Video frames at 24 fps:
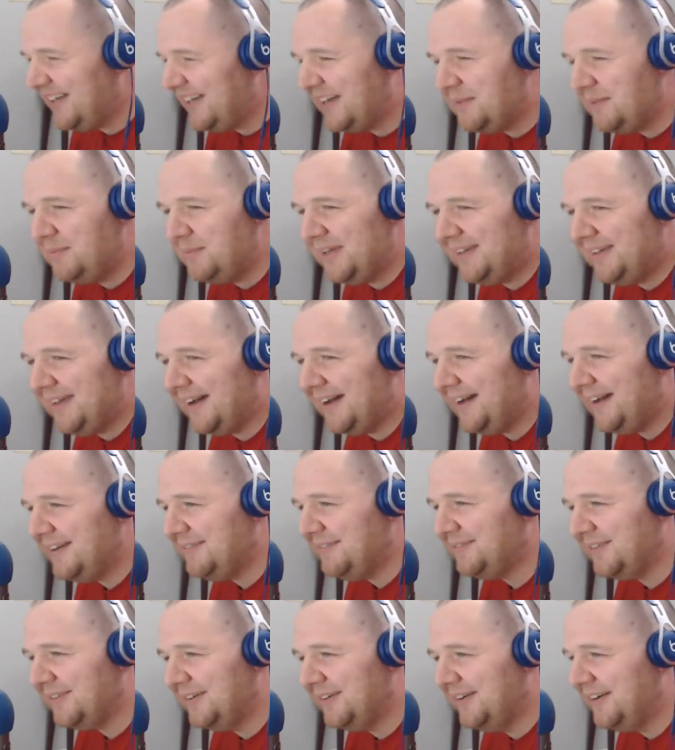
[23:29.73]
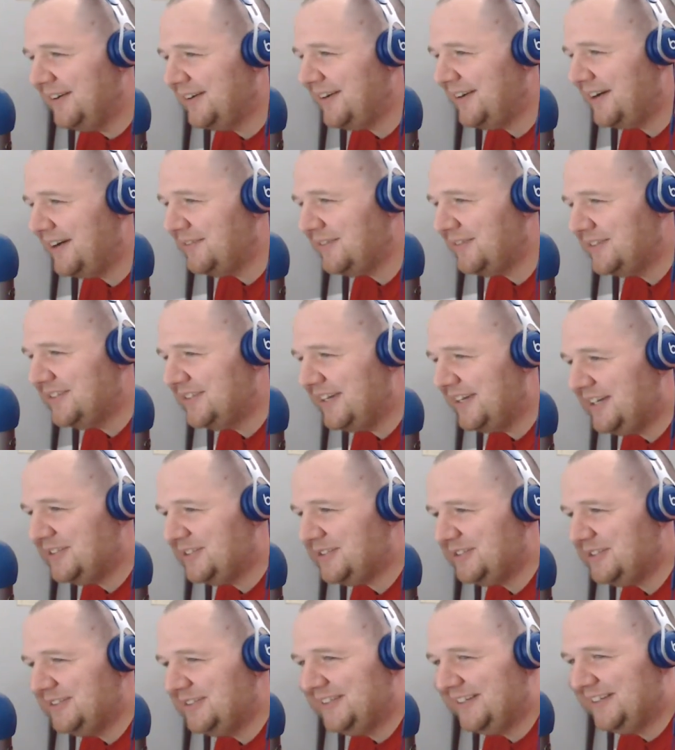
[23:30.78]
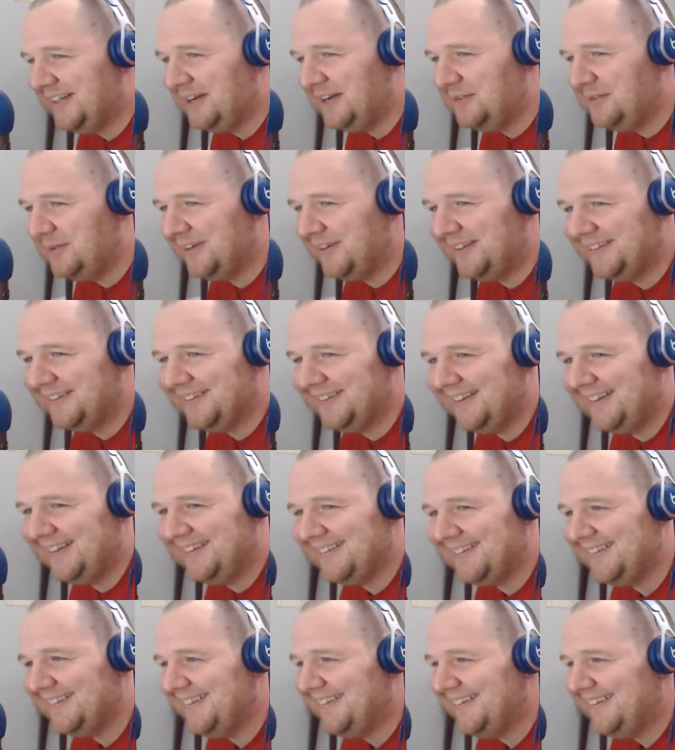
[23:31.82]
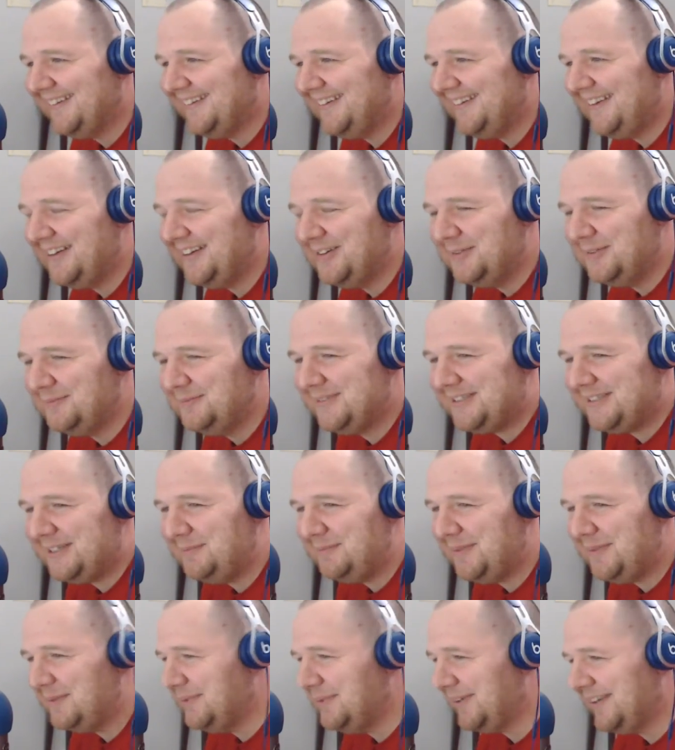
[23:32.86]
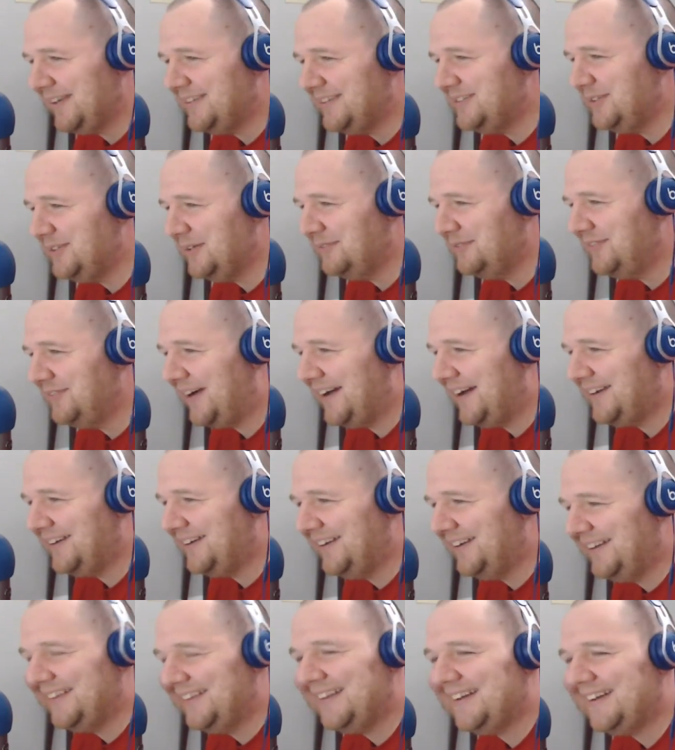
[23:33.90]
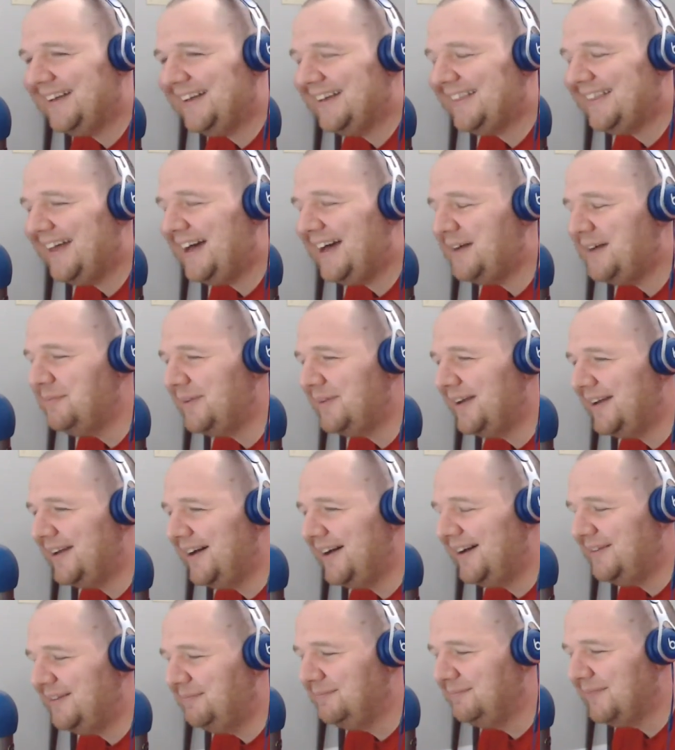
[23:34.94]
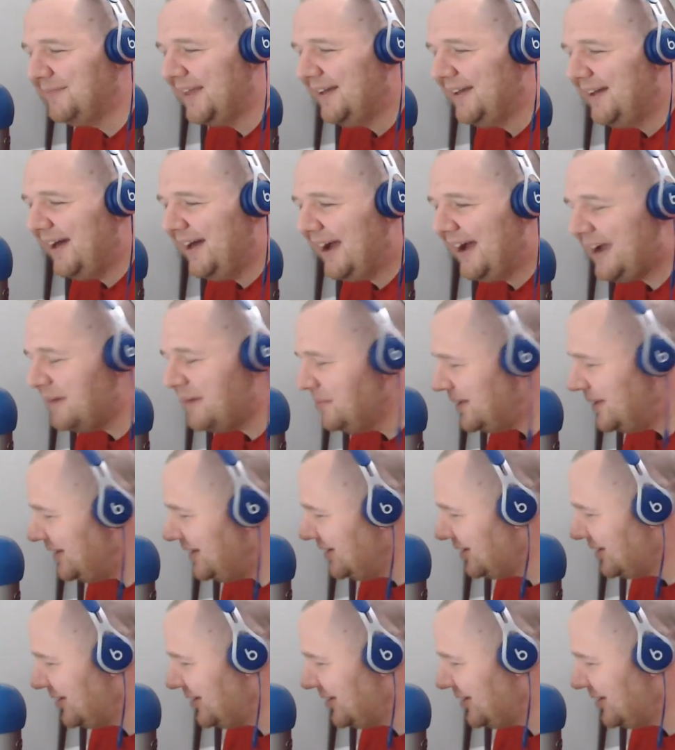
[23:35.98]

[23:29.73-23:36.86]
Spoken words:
not a big guy for a confrontation, and I don't want to see people get into a fight or anything like that. But I got media